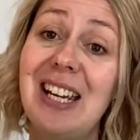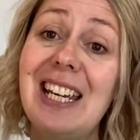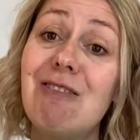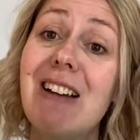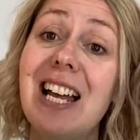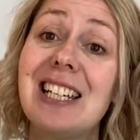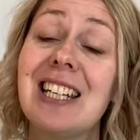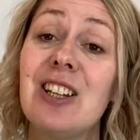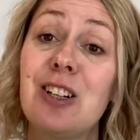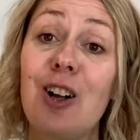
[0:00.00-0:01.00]
he read
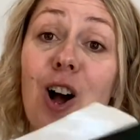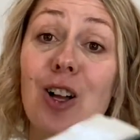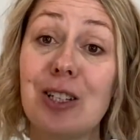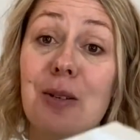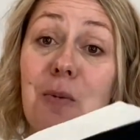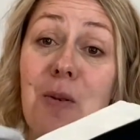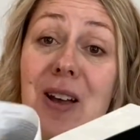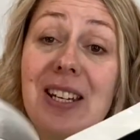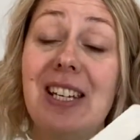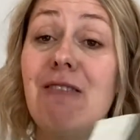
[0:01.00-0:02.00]
God's
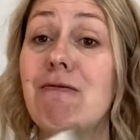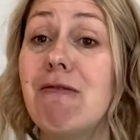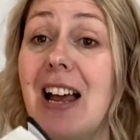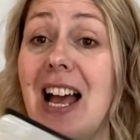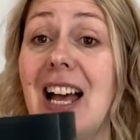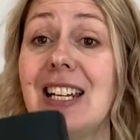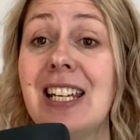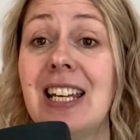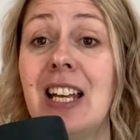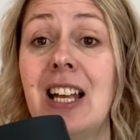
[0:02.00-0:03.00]
word. He read
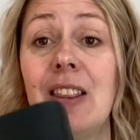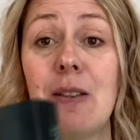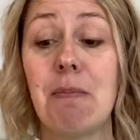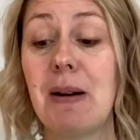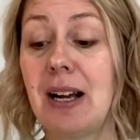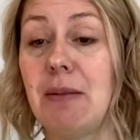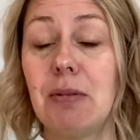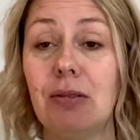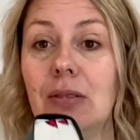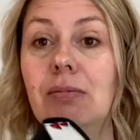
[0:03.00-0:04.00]
the
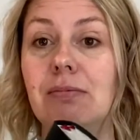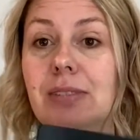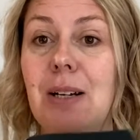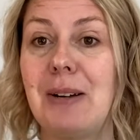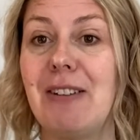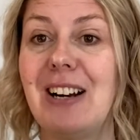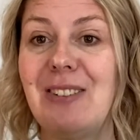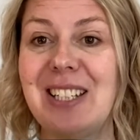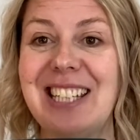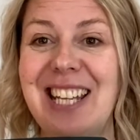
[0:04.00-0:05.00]
Bible, that way
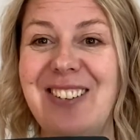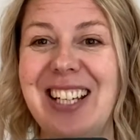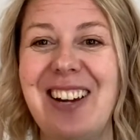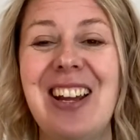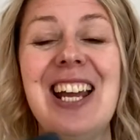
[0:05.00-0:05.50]
around, there we go.